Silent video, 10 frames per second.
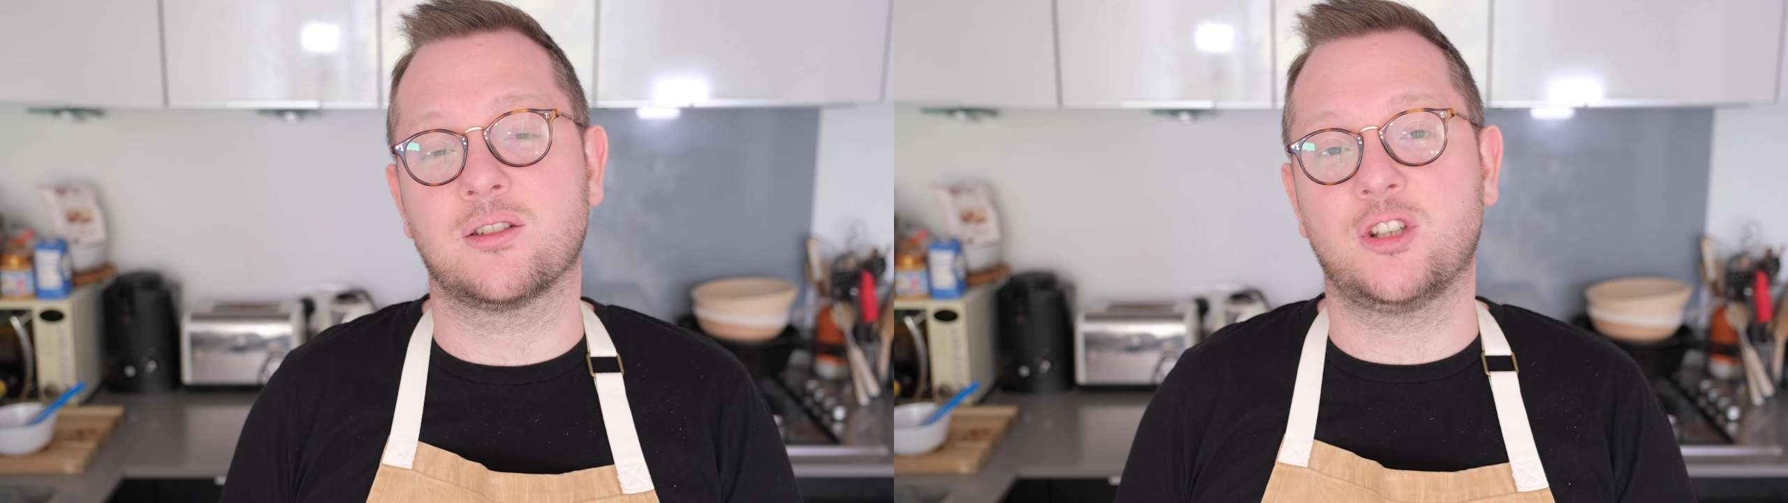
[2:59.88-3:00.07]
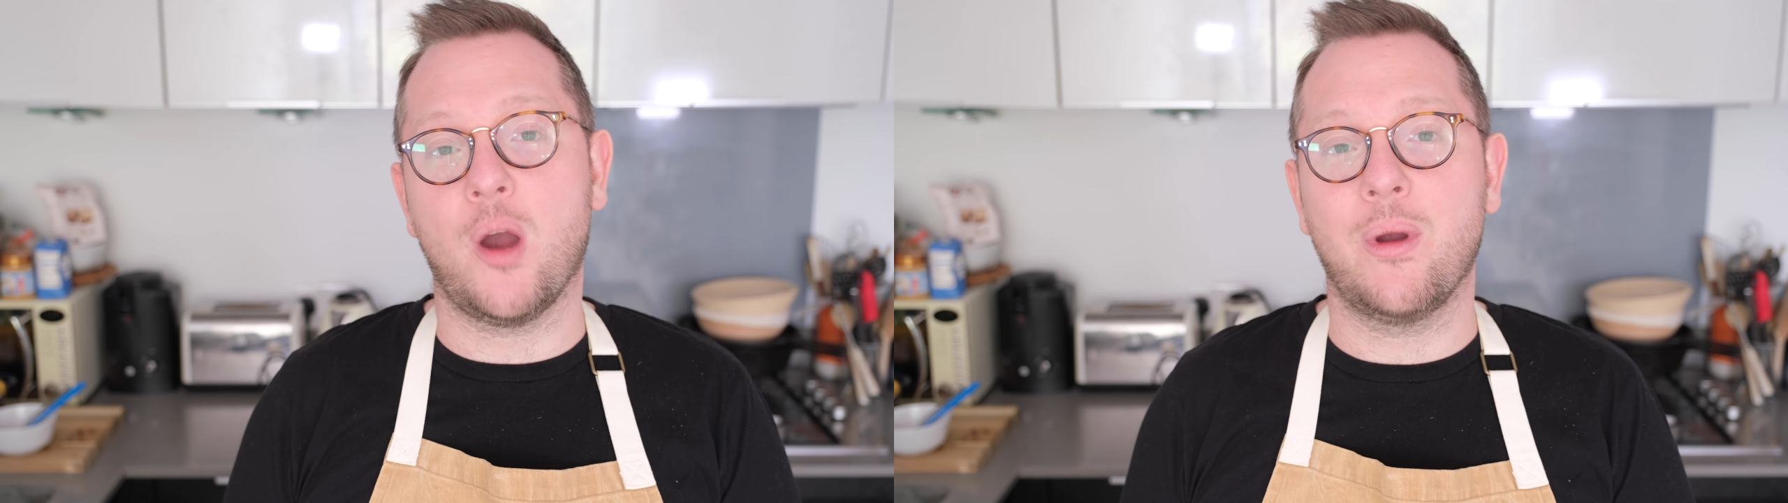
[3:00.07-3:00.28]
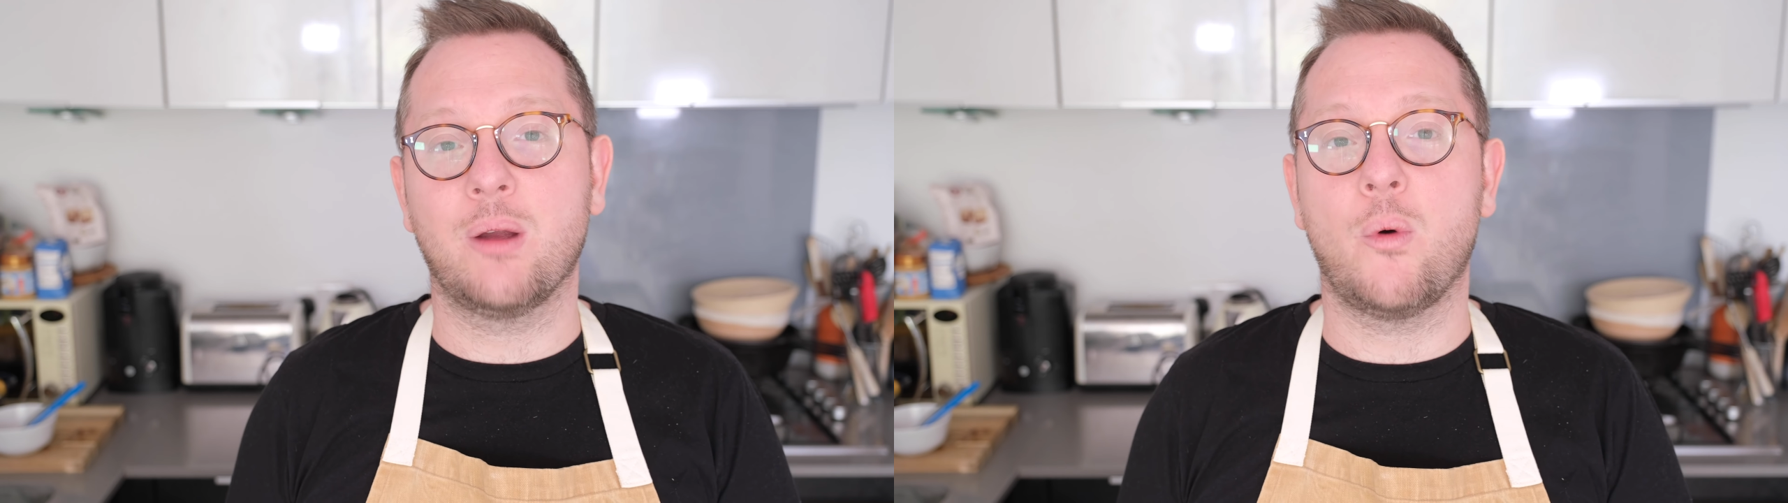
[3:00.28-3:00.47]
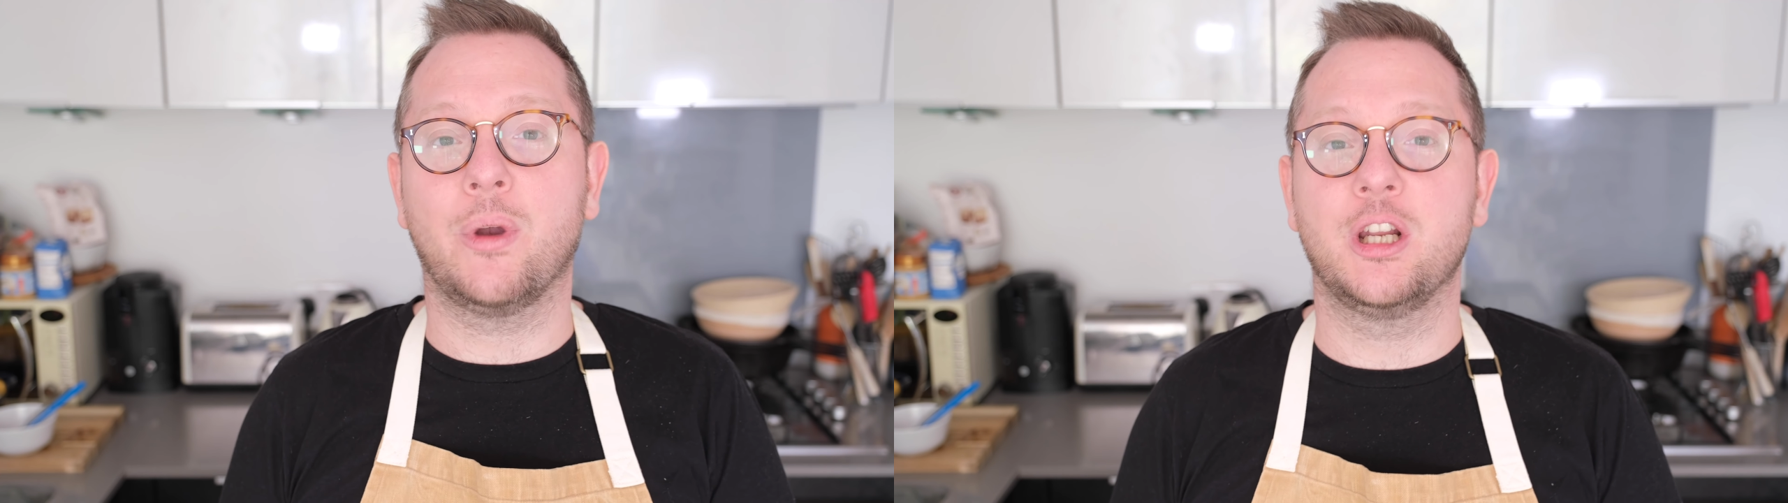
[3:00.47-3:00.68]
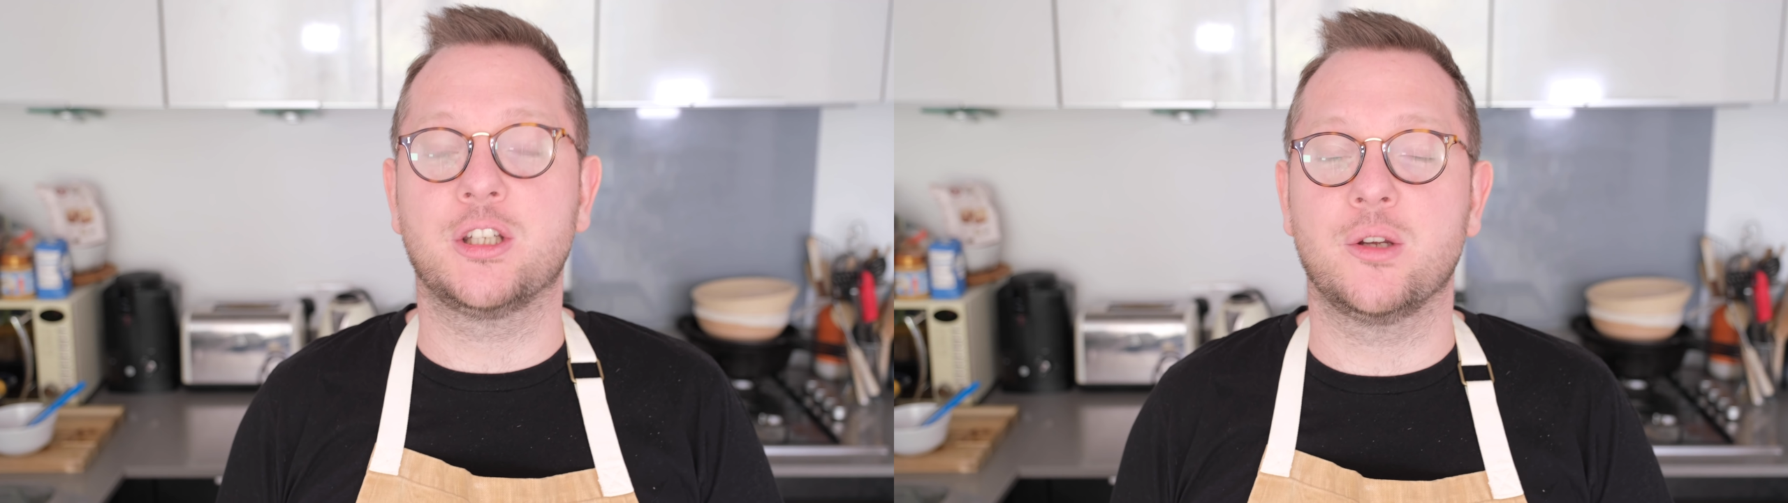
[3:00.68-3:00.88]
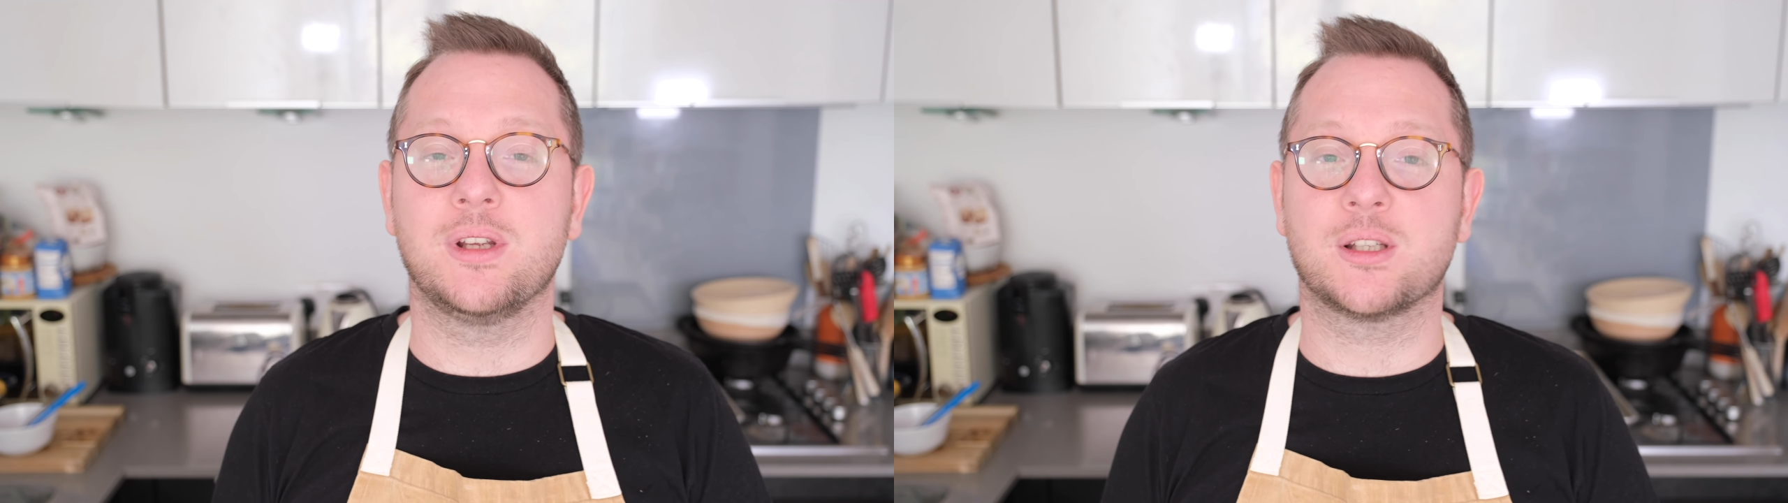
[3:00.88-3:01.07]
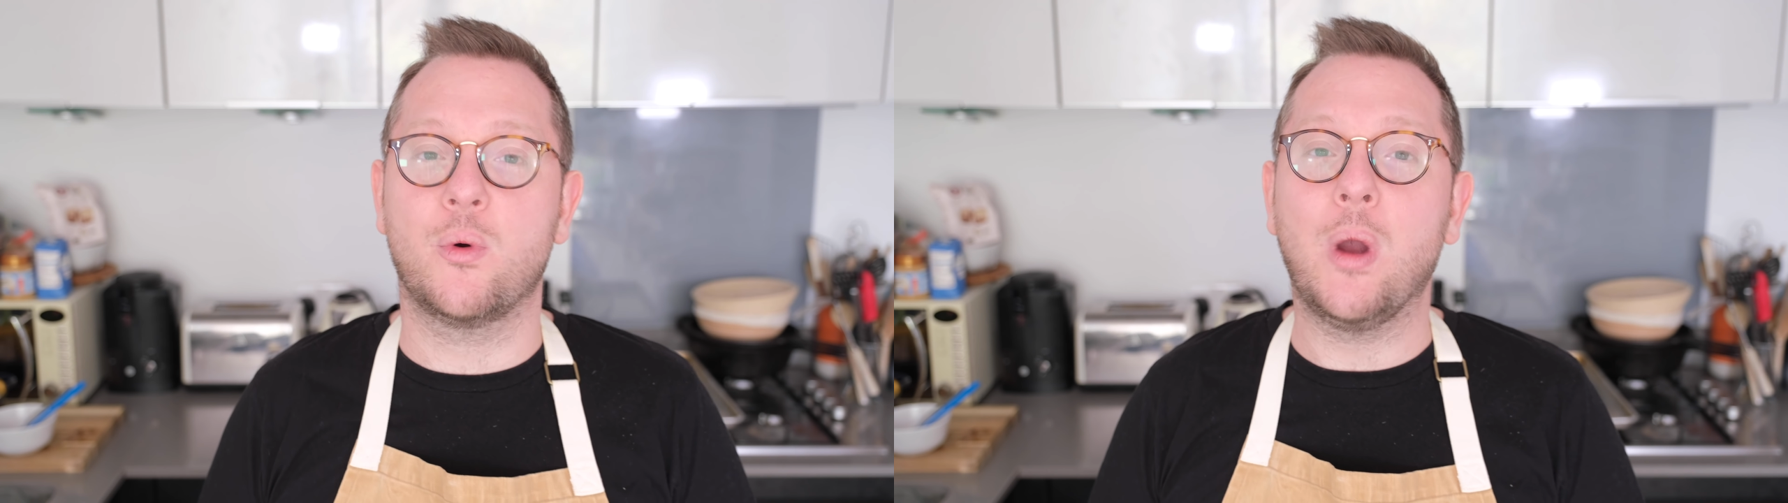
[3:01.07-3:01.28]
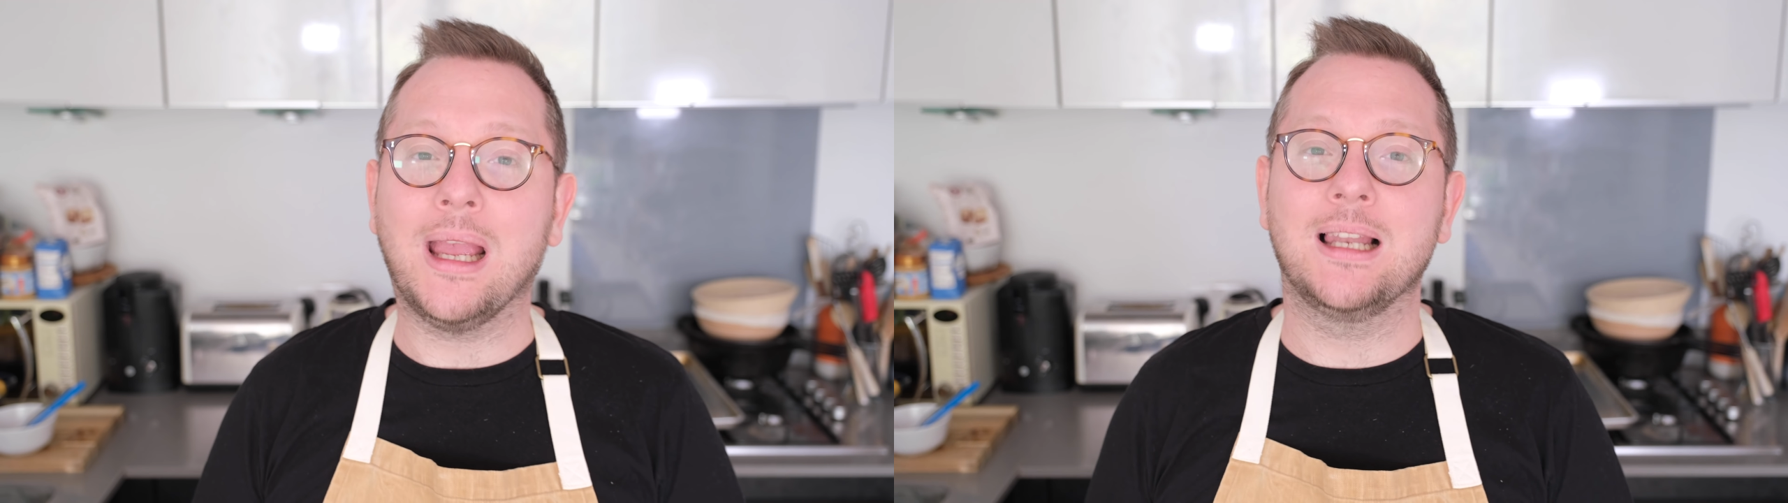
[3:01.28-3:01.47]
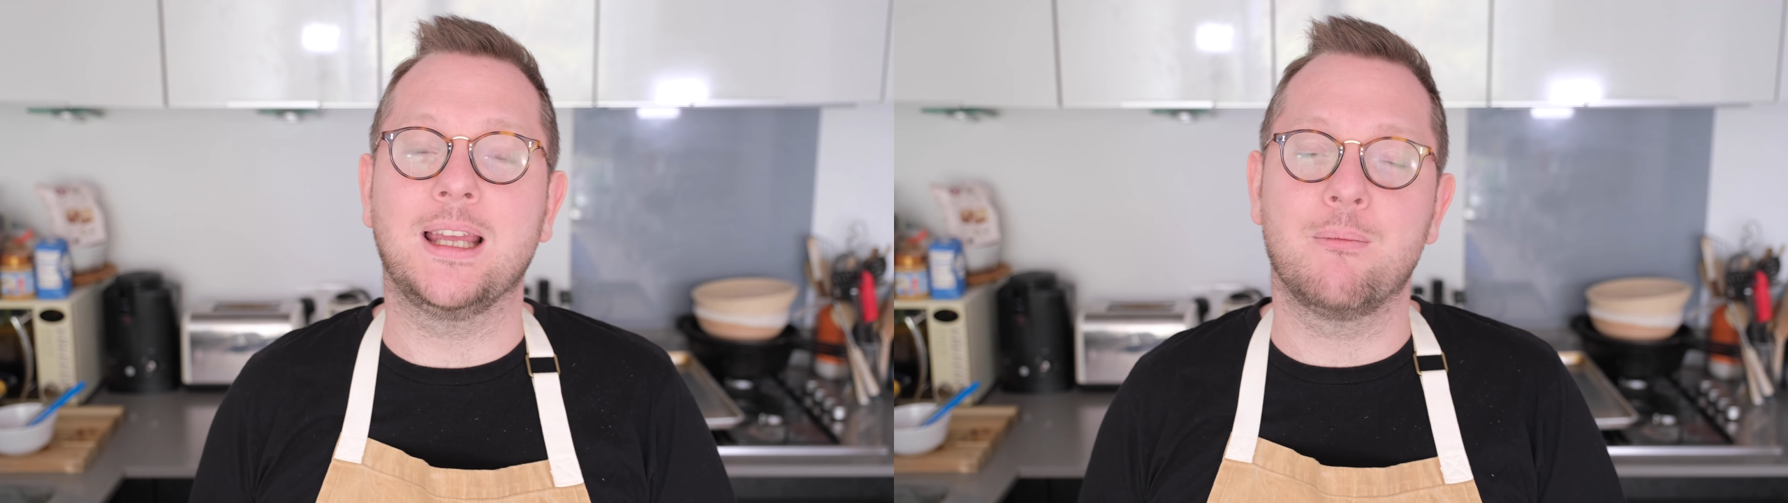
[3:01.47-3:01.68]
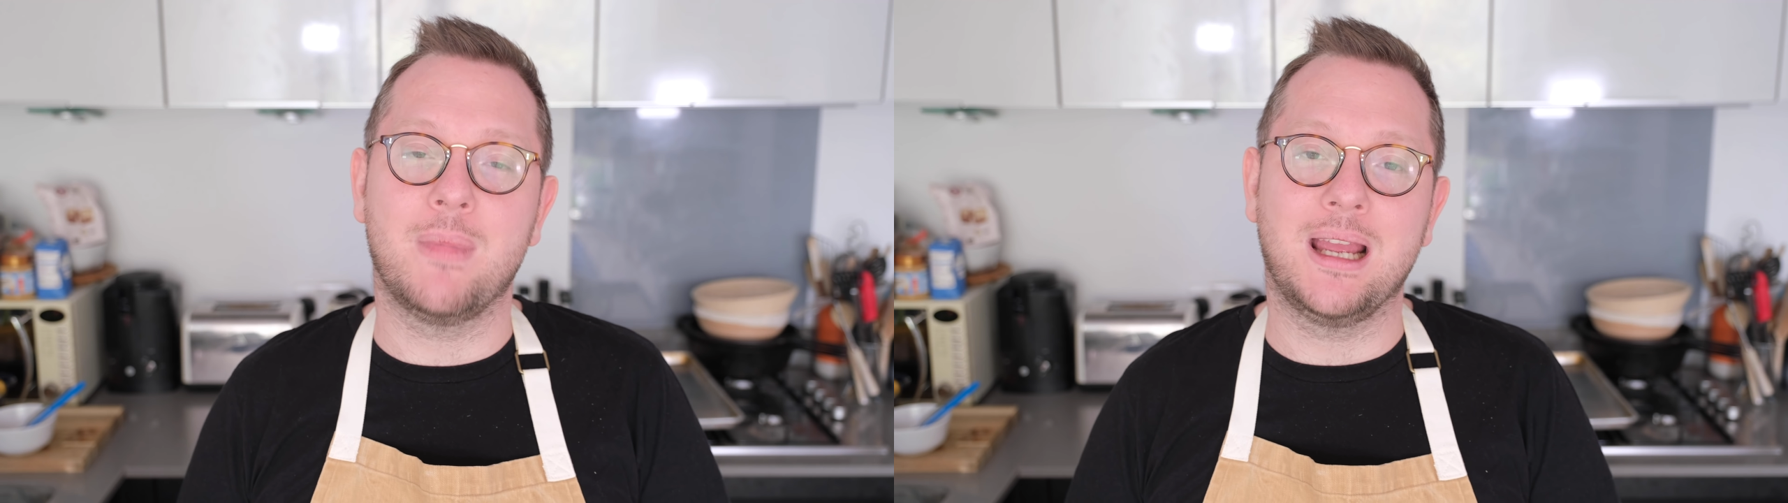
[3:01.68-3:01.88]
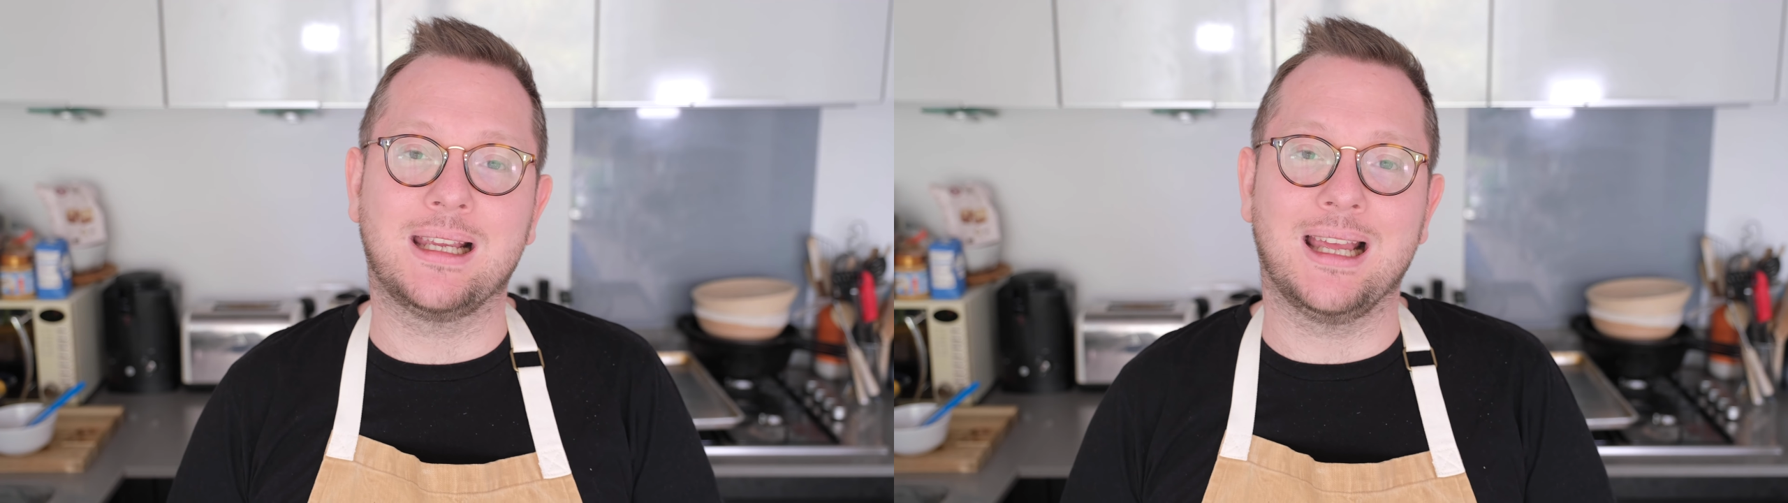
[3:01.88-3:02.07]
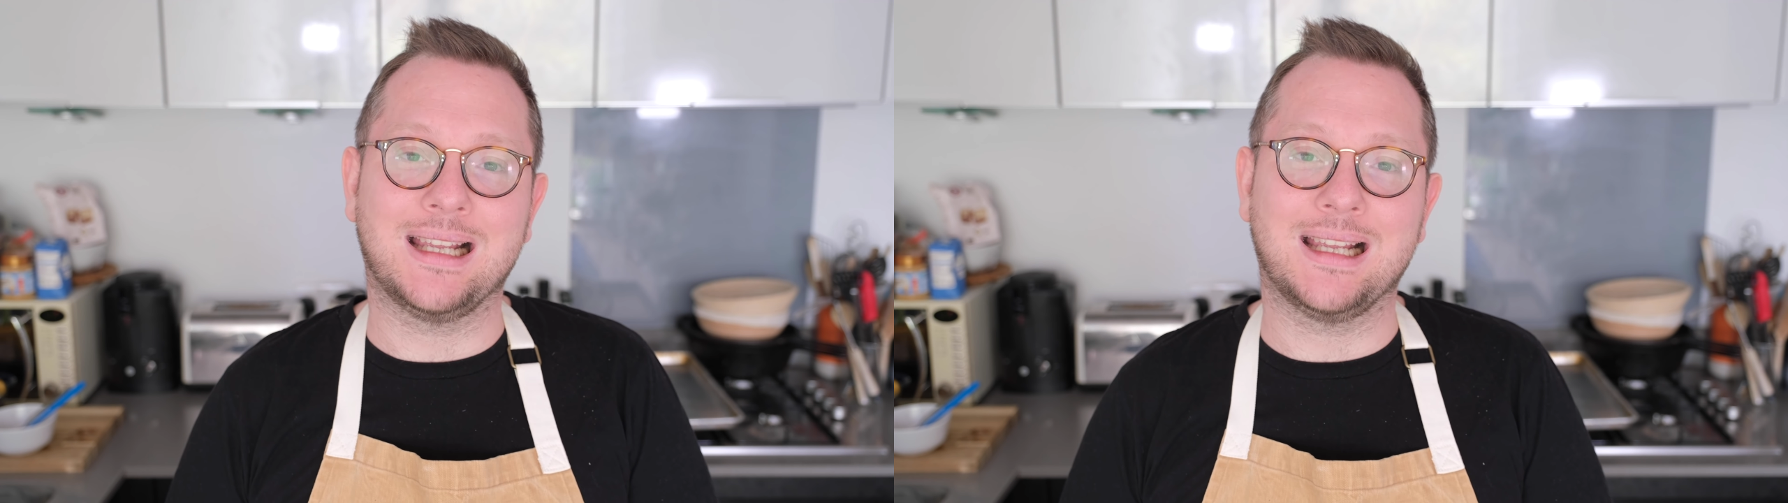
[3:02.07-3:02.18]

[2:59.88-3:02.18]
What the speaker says: going, what we're gonna do is quickly make a